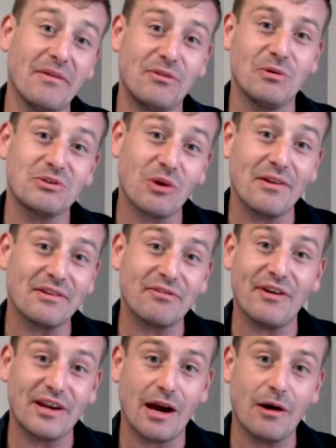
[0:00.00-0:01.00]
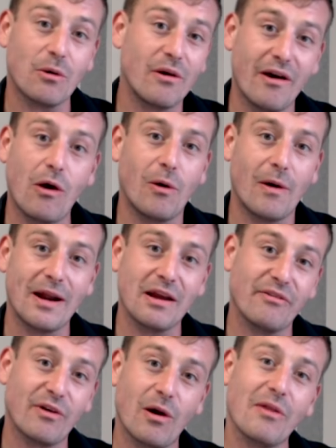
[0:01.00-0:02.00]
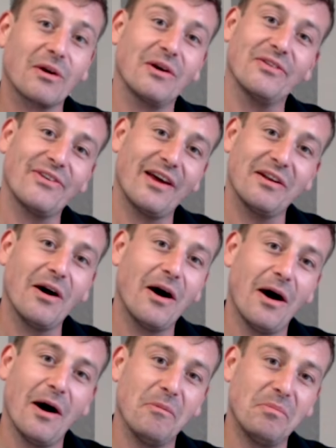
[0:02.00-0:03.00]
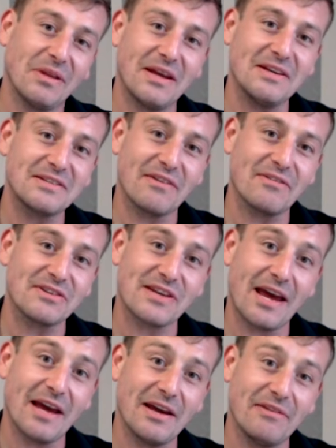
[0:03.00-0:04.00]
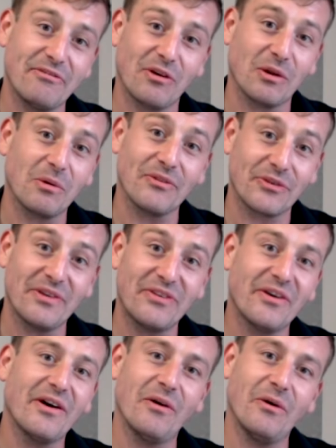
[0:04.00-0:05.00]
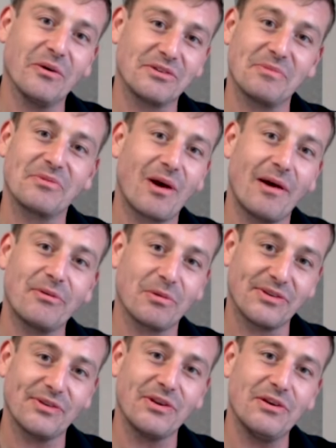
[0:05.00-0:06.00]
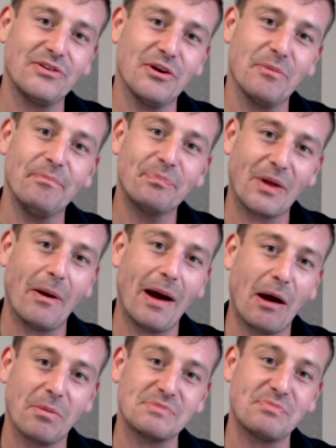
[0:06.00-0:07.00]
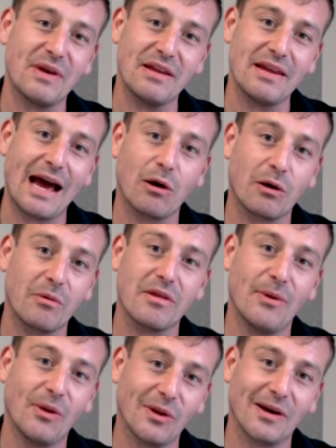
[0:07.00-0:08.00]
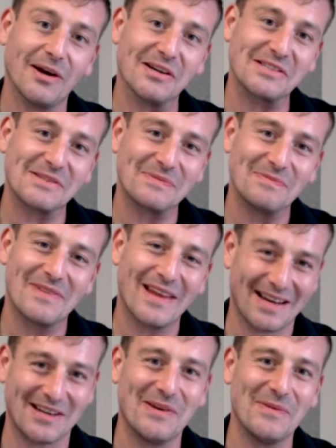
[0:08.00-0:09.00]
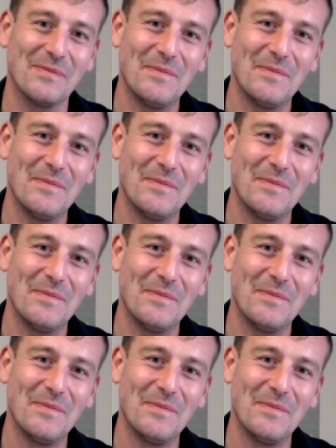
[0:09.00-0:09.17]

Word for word: you enjoyed this video or any of our other content, please give us a follow on Twitter or subscribe to us on YouTube. It will help us beat the algorithm oligarchs. Thank you.